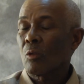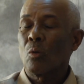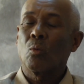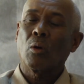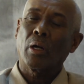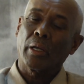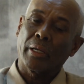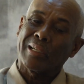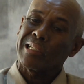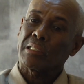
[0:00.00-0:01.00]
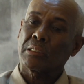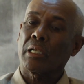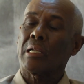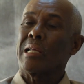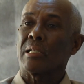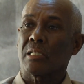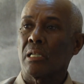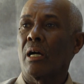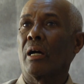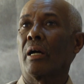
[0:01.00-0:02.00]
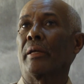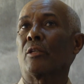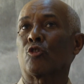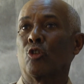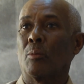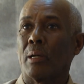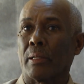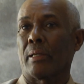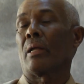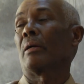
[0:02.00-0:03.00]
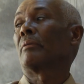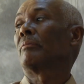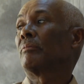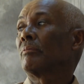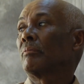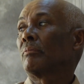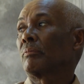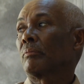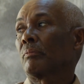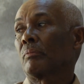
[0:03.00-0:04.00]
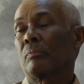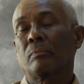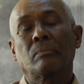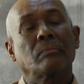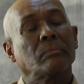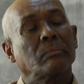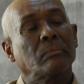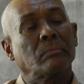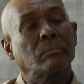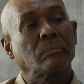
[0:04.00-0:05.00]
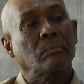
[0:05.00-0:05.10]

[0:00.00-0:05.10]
They were soldiers who did not belong to the Isaac clan, they belonged to the other tribes.